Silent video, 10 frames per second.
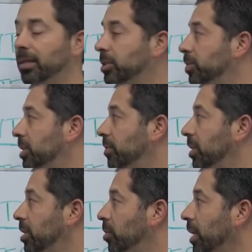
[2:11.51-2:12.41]

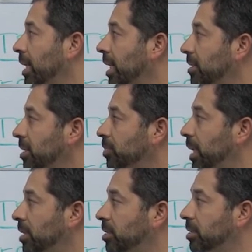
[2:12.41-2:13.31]
specifically direct access
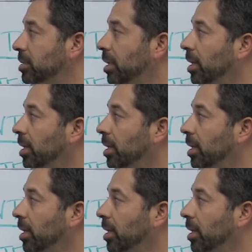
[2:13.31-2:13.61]
patients